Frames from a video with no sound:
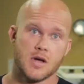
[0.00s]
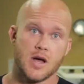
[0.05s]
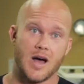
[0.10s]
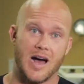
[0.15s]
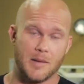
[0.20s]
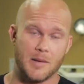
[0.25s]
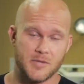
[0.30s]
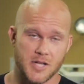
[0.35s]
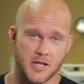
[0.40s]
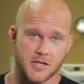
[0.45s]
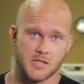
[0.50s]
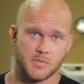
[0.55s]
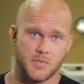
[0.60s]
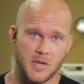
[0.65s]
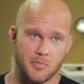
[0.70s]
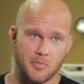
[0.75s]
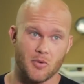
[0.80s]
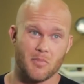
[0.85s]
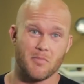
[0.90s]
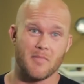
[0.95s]
I'm teaching
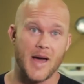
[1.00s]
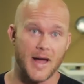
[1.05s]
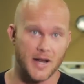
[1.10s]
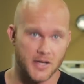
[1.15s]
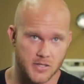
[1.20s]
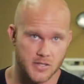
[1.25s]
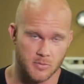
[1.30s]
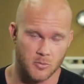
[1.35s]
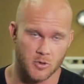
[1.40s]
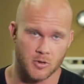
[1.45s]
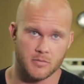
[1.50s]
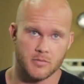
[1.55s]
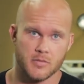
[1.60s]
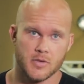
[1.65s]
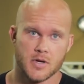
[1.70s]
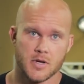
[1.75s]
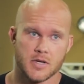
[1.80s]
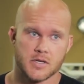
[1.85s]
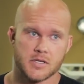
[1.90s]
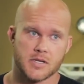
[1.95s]
people maximum
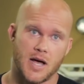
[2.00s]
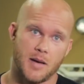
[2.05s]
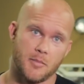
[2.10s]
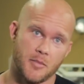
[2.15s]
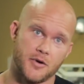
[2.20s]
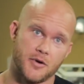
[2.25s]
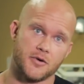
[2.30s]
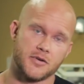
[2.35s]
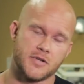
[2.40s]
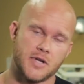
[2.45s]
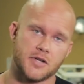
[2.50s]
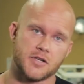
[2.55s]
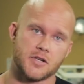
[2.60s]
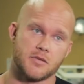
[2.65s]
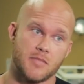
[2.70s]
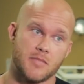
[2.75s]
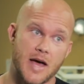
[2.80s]
time under tension,